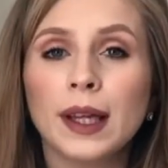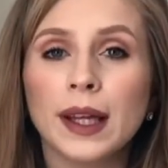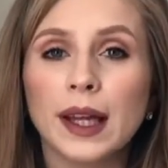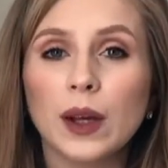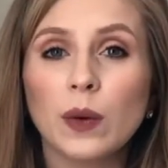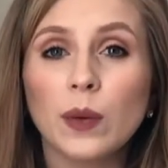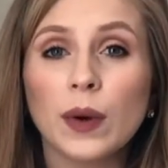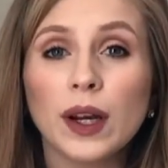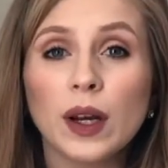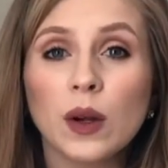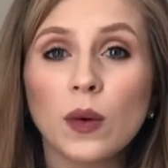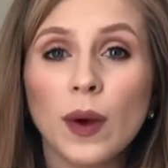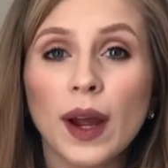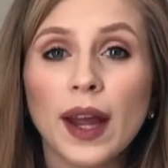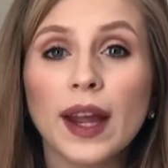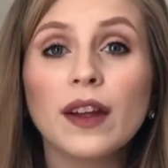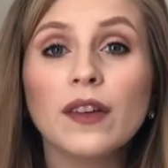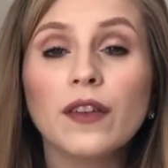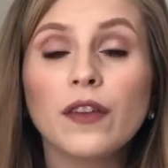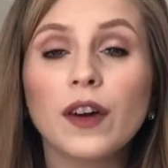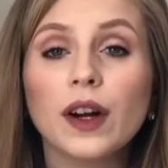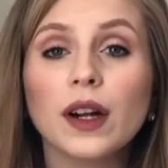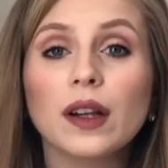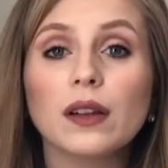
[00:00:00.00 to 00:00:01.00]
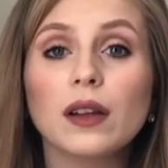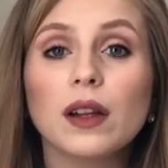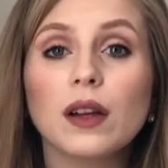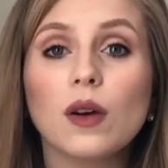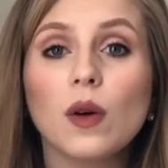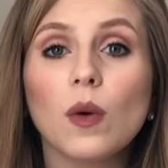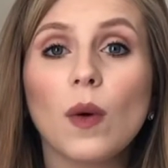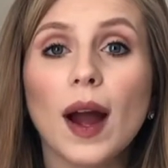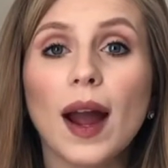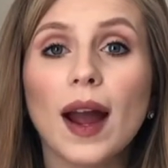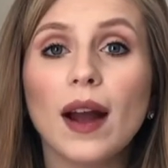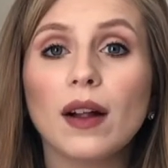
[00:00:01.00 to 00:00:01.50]
It went away for a
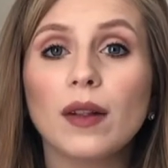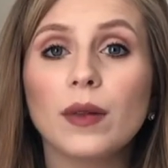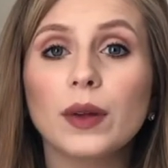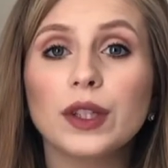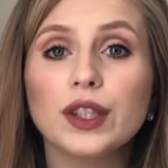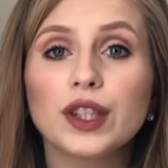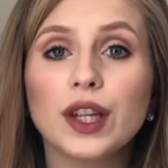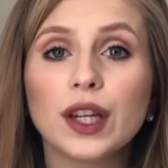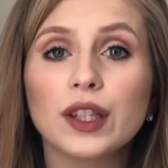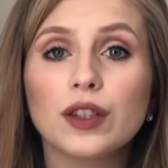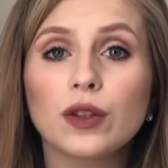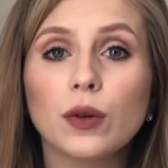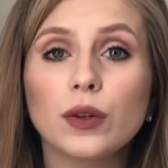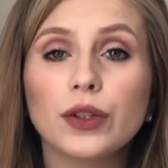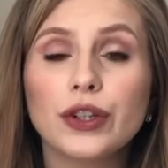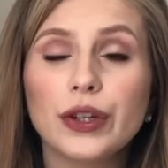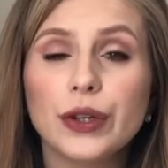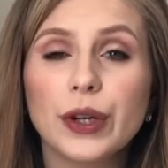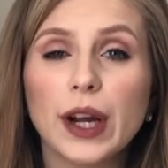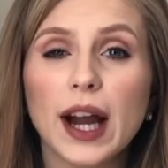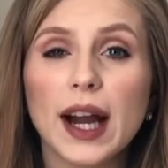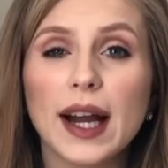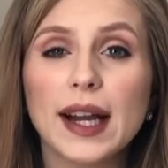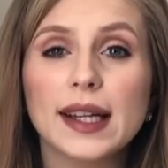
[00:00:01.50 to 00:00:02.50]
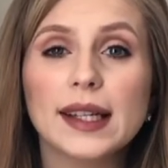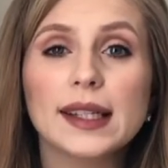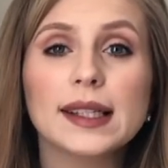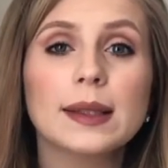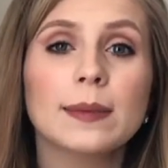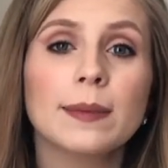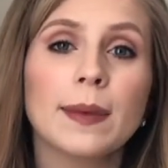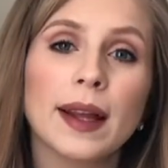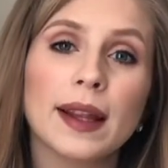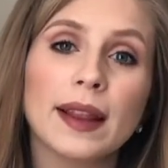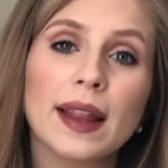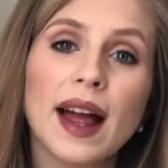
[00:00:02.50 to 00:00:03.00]
little while, which I told you guys
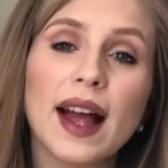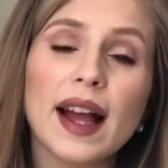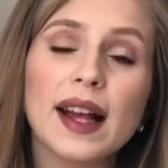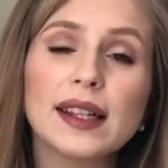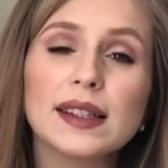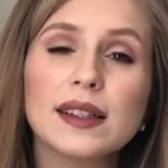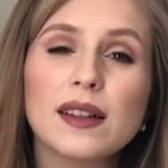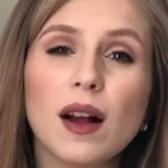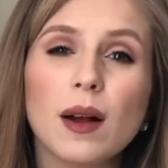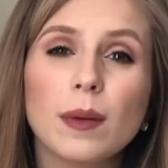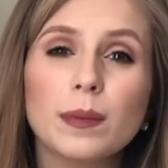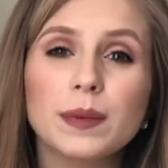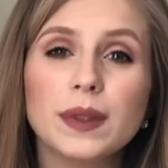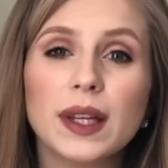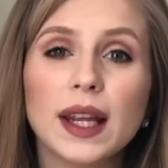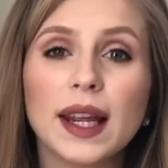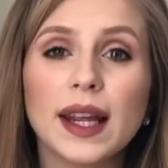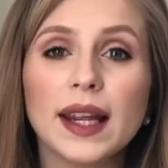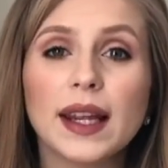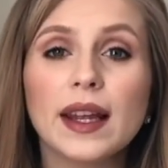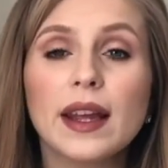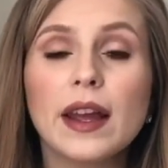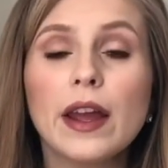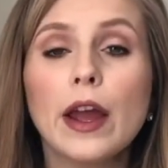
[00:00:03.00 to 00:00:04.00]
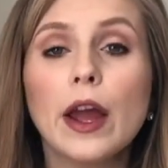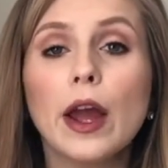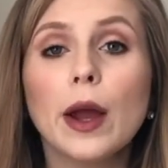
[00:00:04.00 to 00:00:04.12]
in my last update,